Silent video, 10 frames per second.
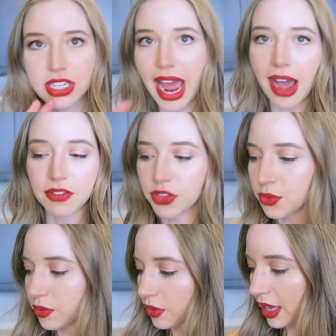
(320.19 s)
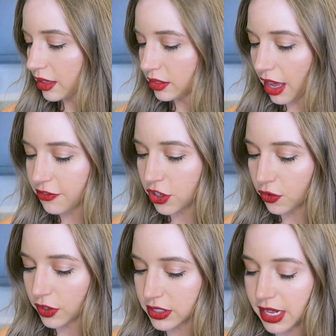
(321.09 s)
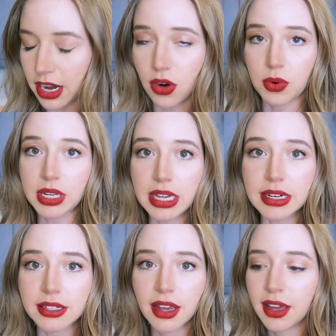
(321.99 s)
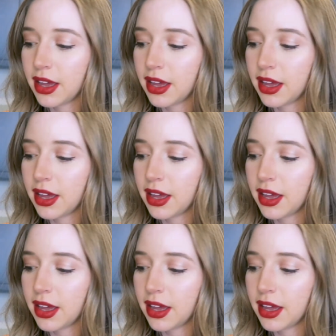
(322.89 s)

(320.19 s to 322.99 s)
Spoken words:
just have the like leftovers that I don't eat